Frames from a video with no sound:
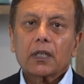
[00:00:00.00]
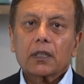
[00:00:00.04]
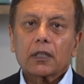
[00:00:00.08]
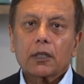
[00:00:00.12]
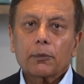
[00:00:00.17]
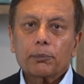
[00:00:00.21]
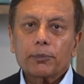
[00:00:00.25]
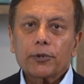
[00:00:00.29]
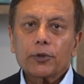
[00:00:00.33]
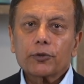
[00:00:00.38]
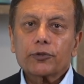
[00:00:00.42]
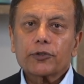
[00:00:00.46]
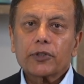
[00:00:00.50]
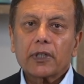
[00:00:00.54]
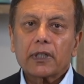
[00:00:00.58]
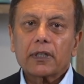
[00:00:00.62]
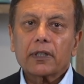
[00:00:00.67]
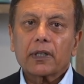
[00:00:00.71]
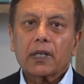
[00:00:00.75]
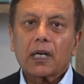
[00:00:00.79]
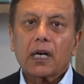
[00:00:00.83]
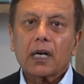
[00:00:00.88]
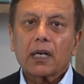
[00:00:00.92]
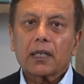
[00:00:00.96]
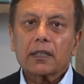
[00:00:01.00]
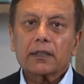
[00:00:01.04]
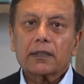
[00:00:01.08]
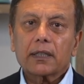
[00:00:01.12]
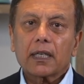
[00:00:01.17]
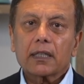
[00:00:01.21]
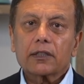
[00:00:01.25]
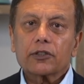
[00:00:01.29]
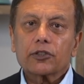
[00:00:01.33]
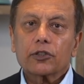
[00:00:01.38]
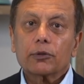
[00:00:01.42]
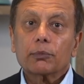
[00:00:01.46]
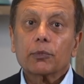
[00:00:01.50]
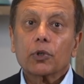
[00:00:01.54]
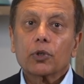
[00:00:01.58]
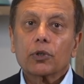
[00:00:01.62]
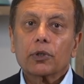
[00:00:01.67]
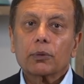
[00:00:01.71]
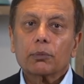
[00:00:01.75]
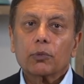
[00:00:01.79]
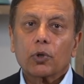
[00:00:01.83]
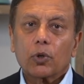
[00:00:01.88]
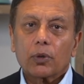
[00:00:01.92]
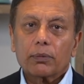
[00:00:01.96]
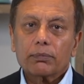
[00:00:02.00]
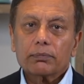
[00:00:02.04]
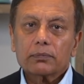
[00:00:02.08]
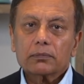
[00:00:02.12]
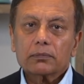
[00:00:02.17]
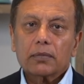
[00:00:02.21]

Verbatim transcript: compute-centric architecture more and more.